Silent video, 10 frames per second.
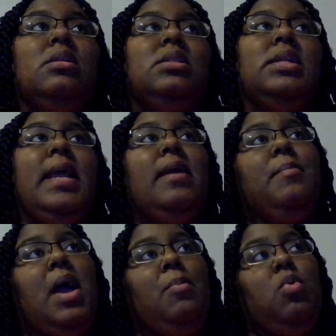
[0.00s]
the day of
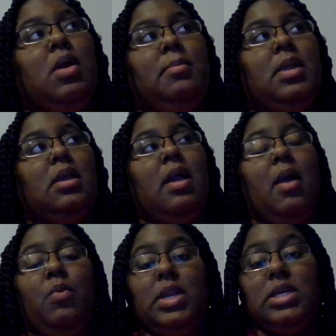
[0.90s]
my appointment,
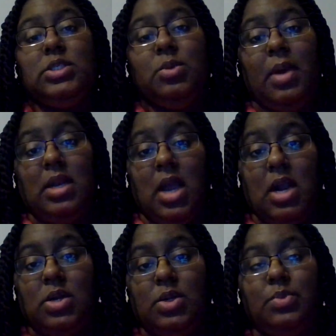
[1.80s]
I went into my
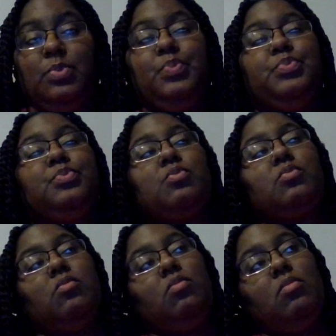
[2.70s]
doctor.
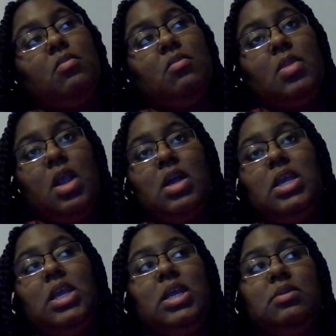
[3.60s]

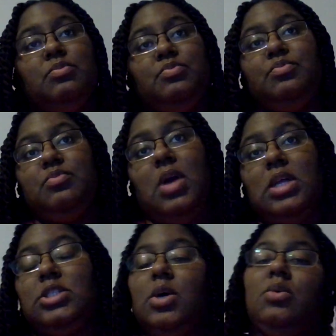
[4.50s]
Again,
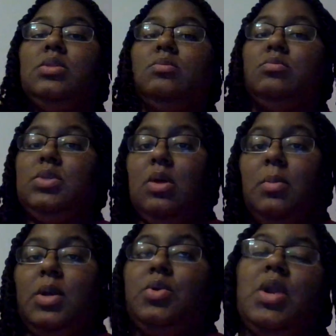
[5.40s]
I told, you know,
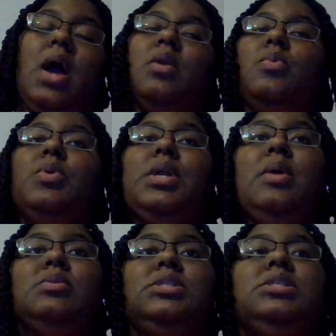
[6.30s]
my new doctor what
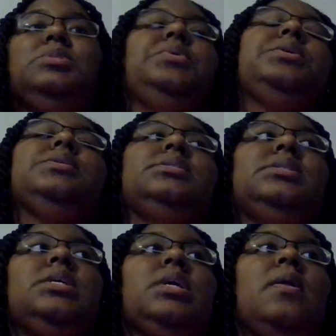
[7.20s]
I was
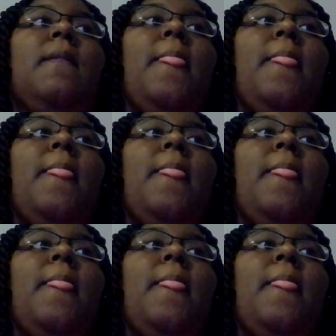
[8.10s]
experiencing.